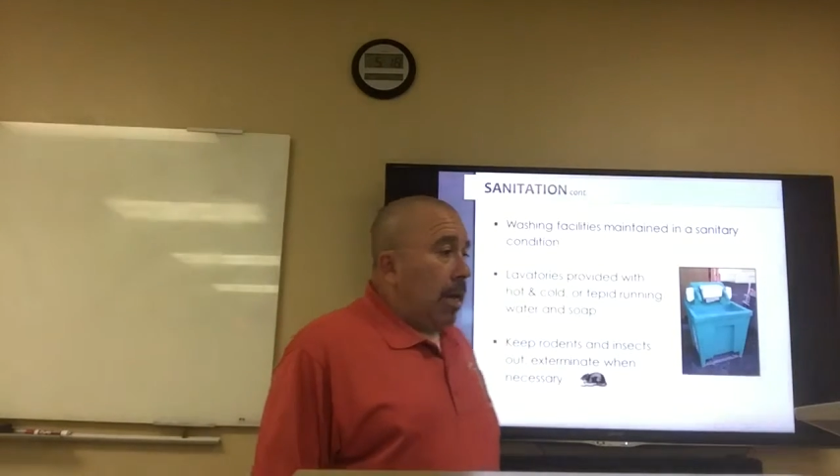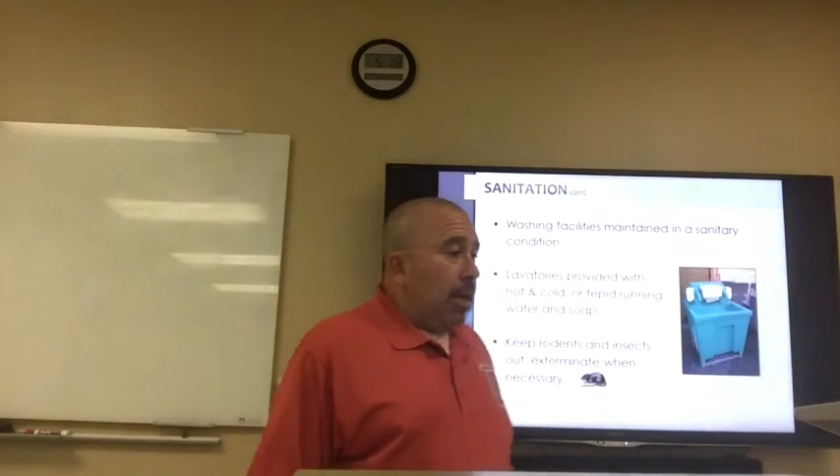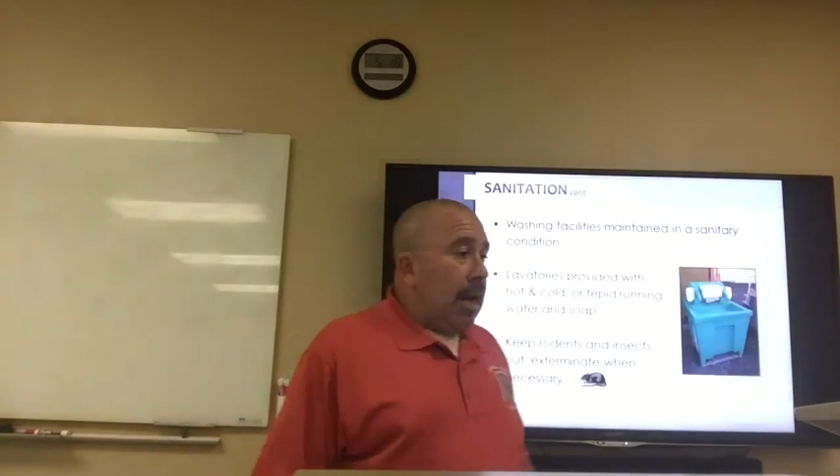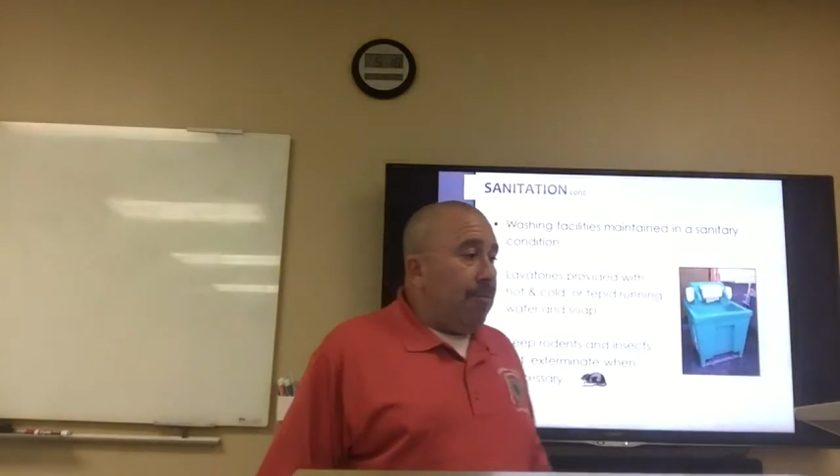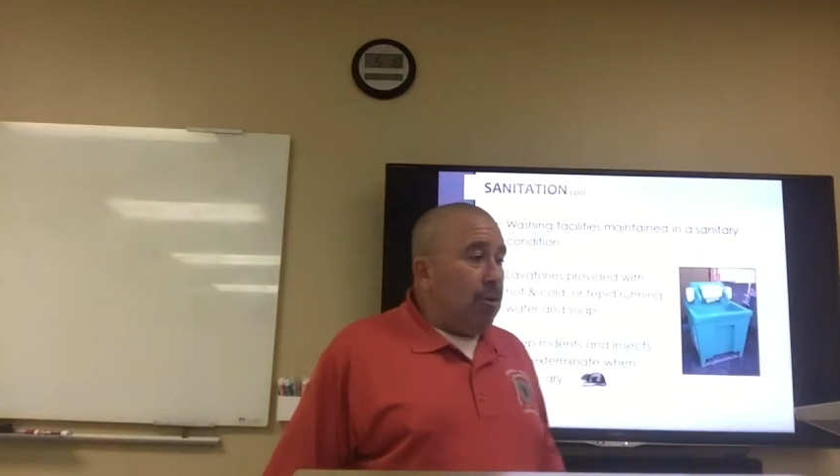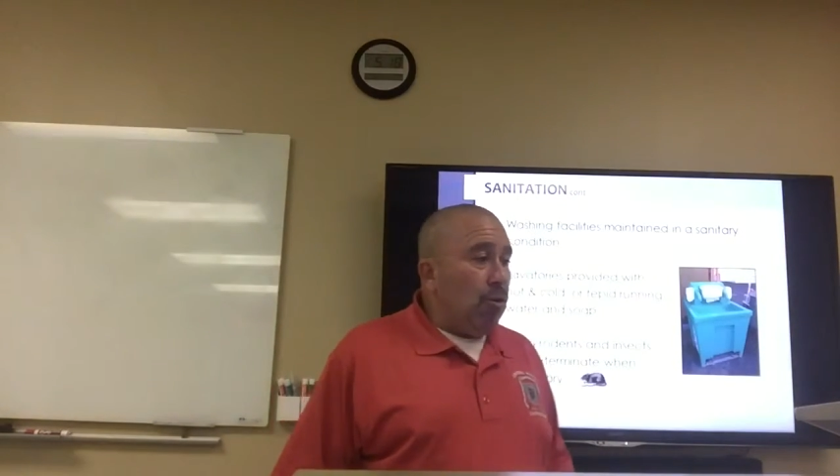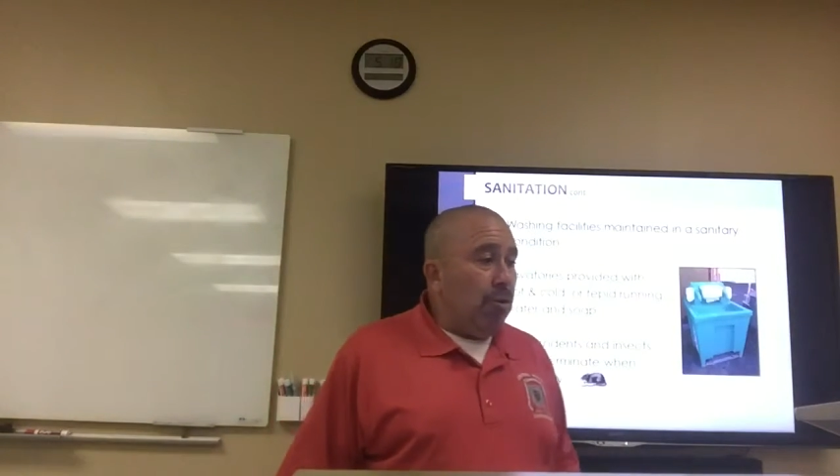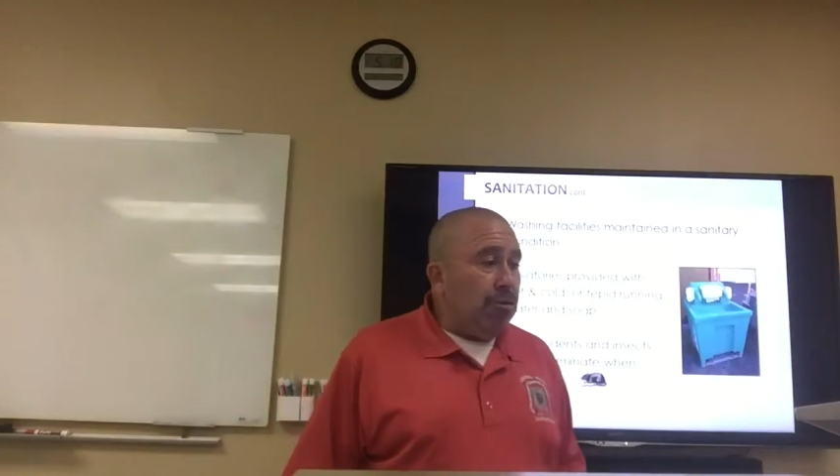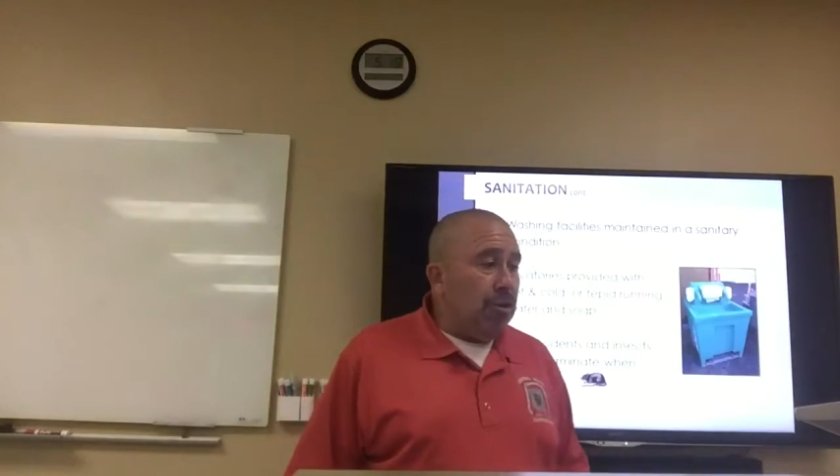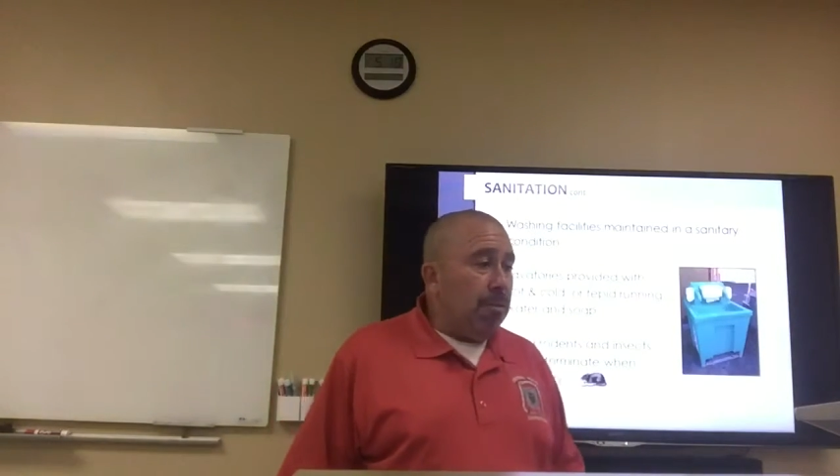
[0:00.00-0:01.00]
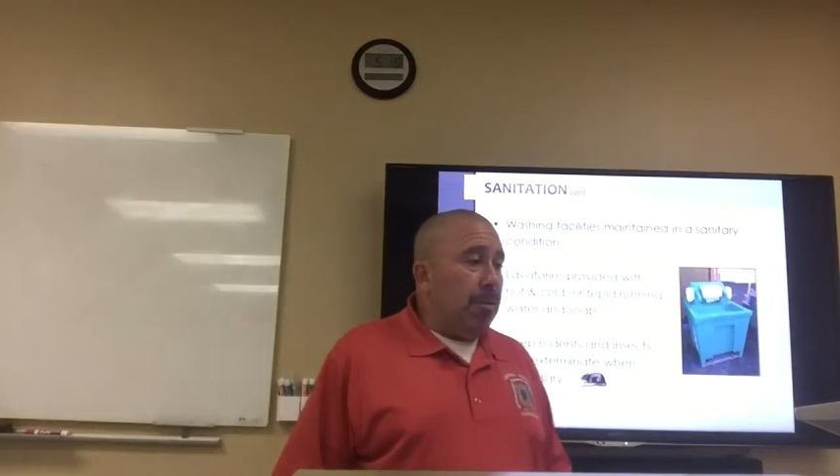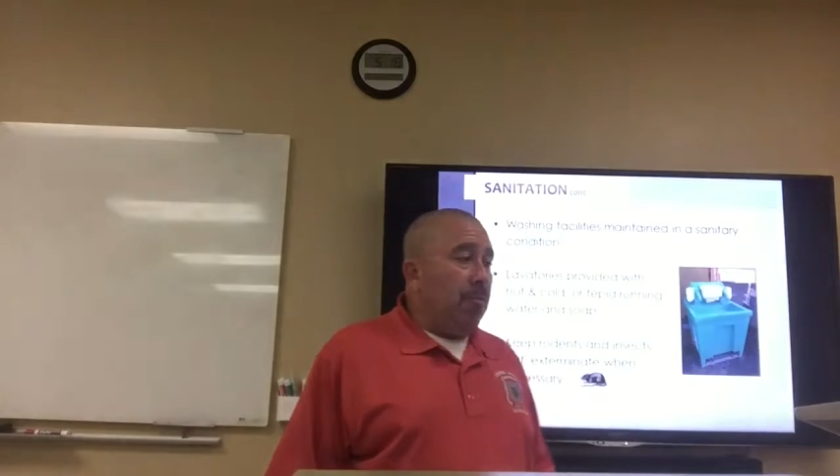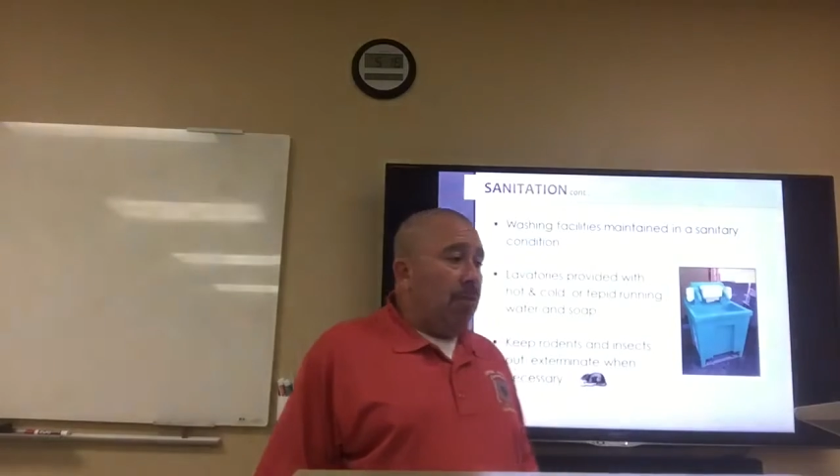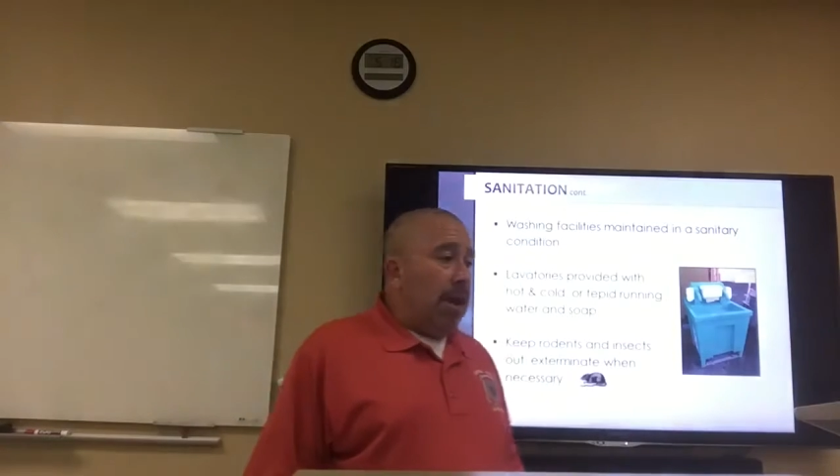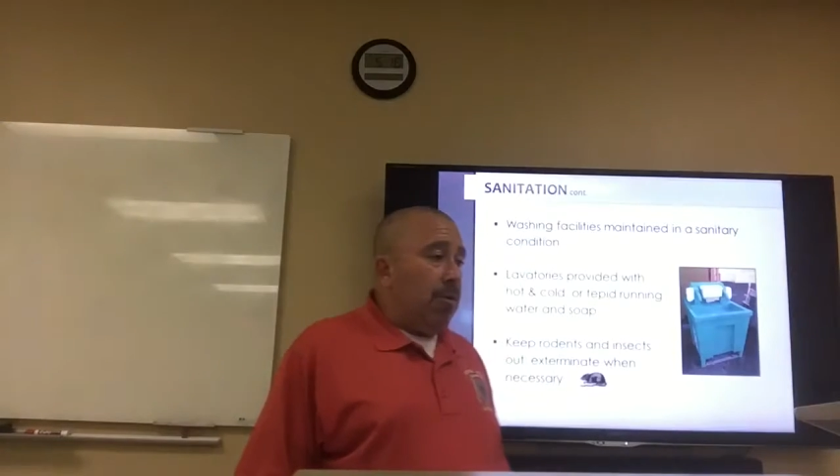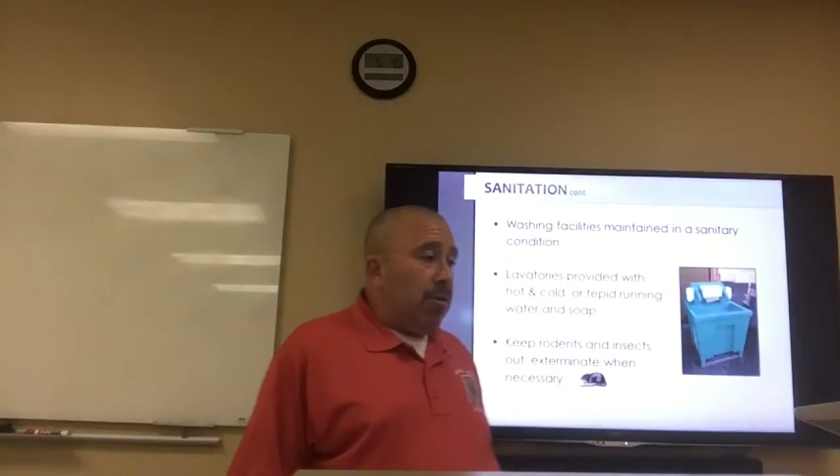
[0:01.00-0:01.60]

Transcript: Lavatories should be provided